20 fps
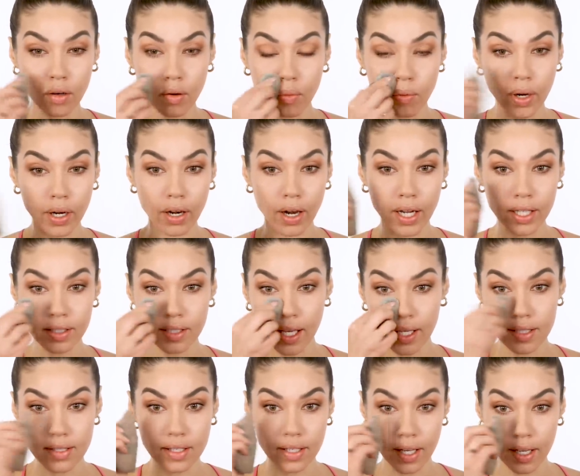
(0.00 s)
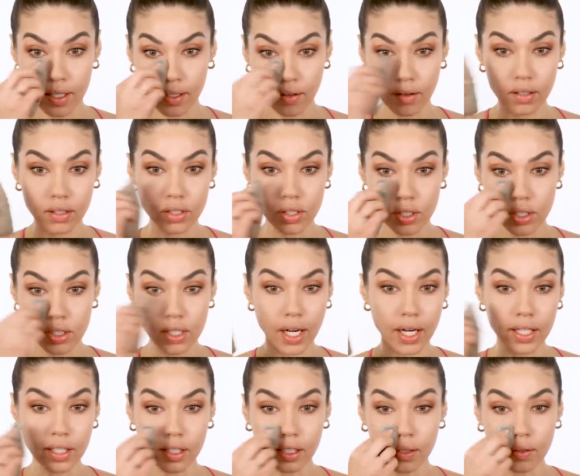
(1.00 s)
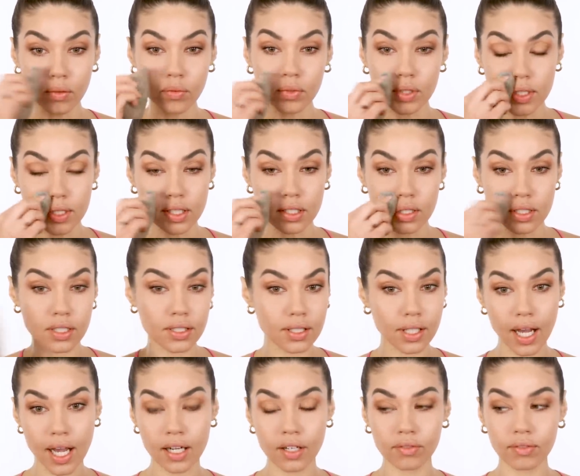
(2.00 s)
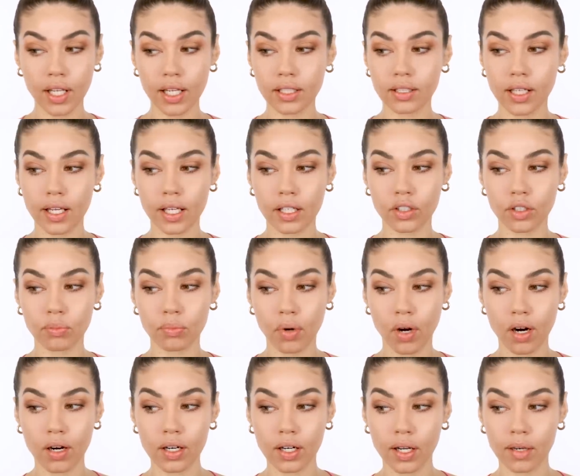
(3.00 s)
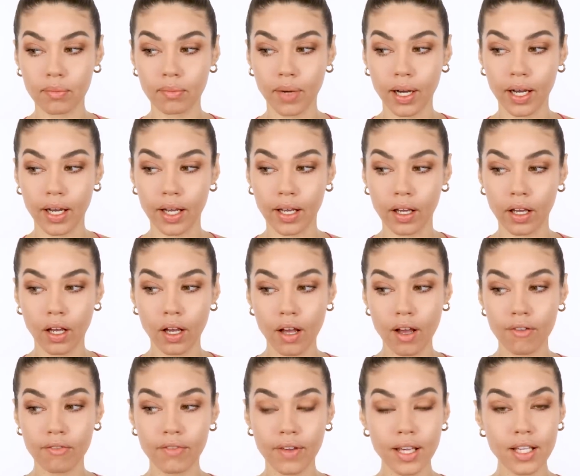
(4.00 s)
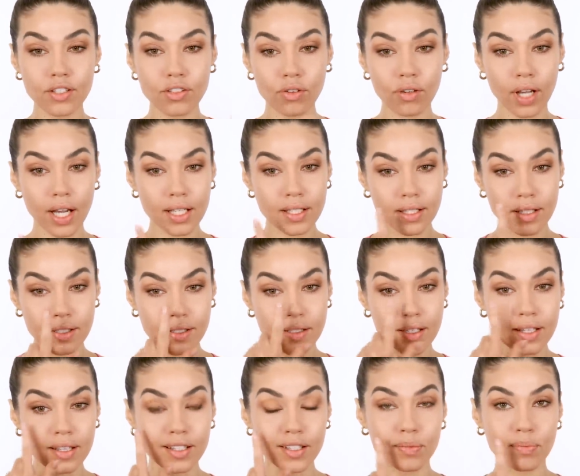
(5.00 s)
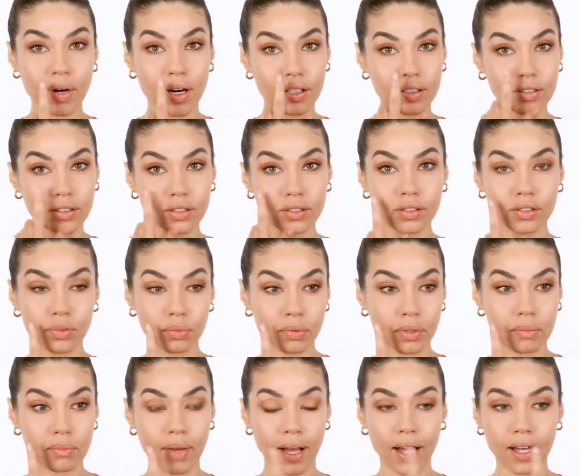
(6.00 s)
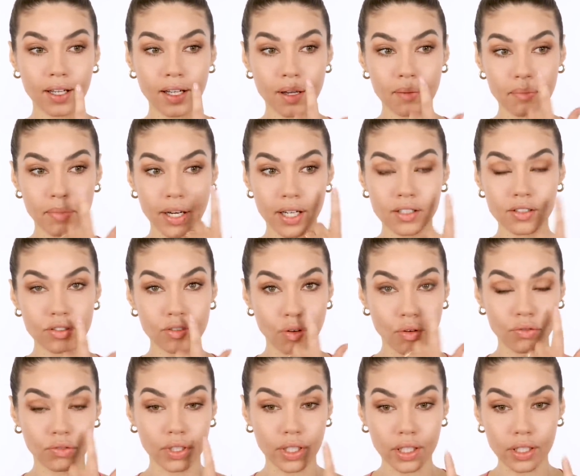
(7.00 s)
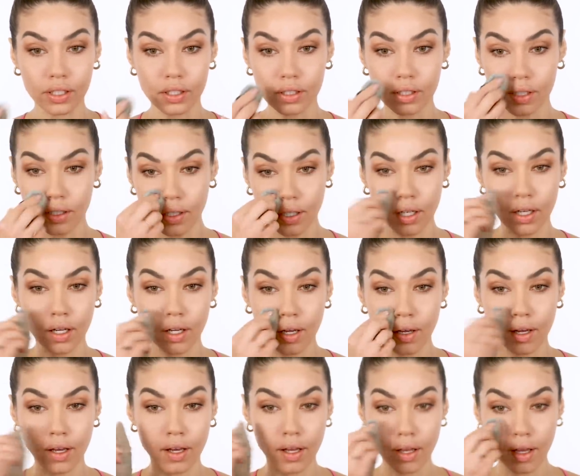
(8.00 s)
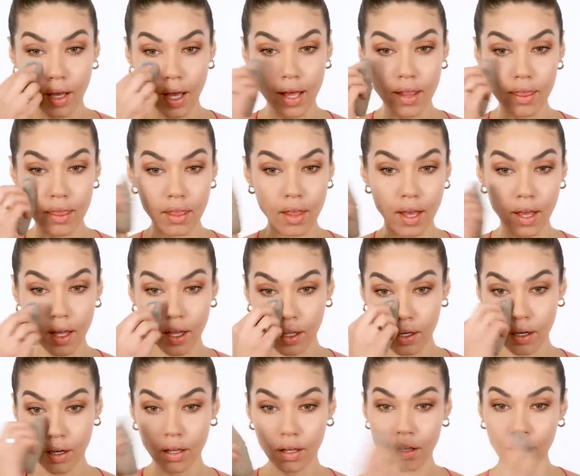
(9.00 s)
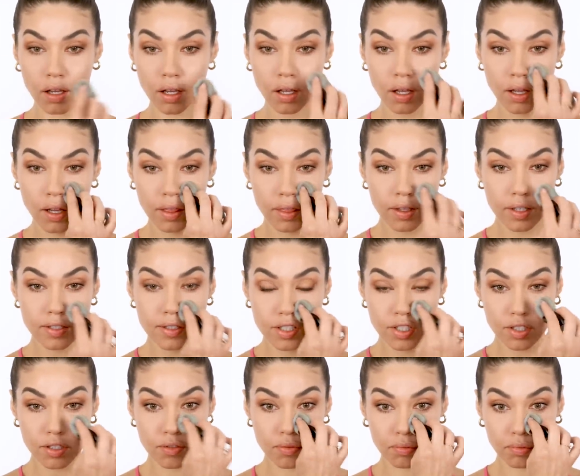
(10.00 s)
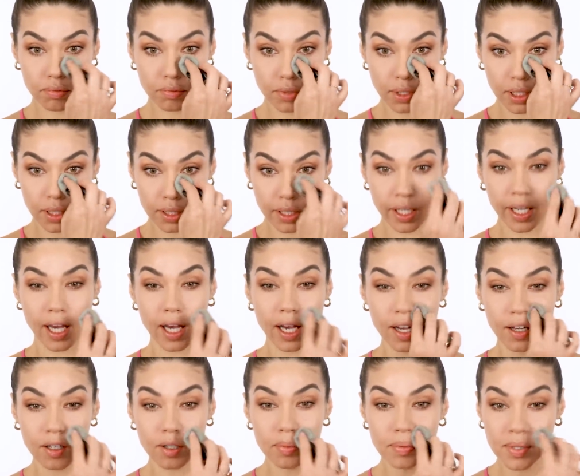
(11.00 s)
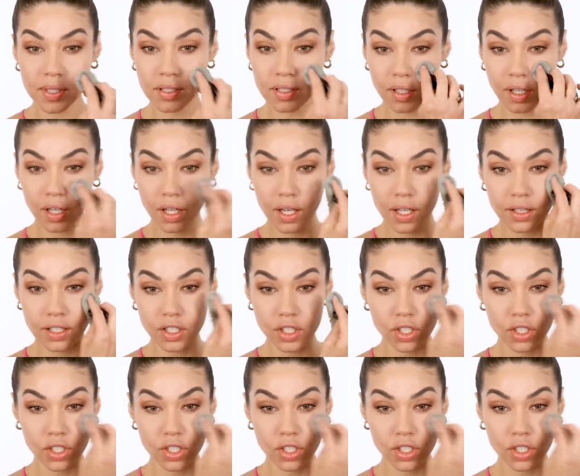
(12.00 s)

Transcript: where I tend to get shiny, which is just kind of like the inner part of my face. So you guys could see this part looks super matte compared to over here. And then this just really helps the